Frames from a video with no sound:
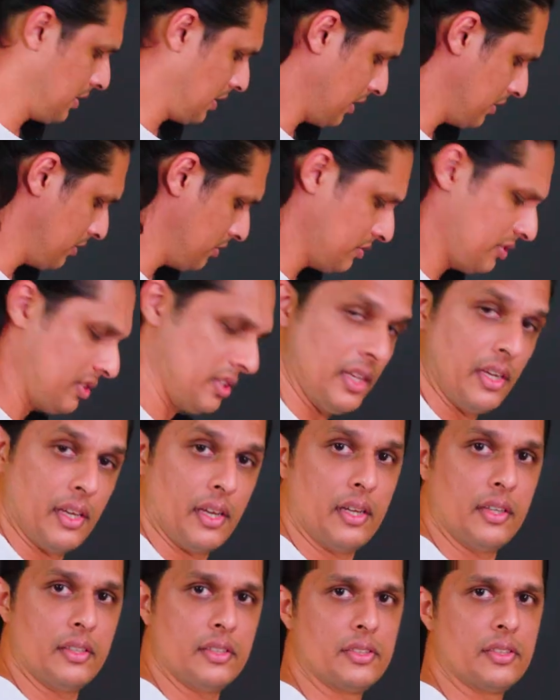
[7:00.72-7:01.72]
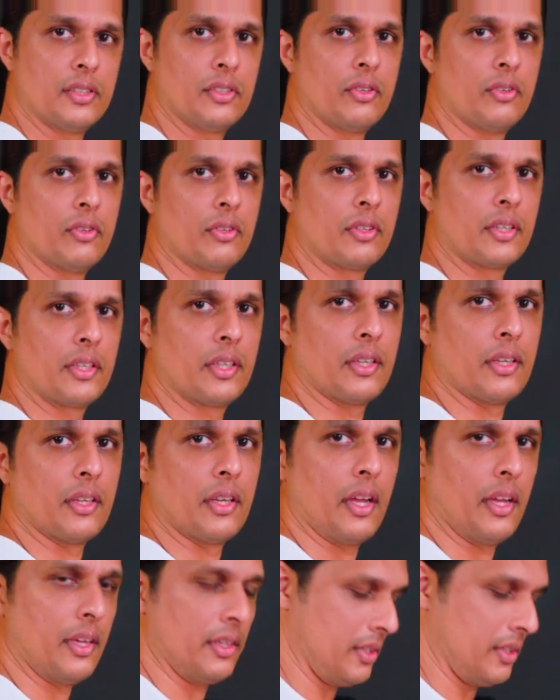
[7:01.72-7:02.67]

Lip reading: can you see the hands? Okay, I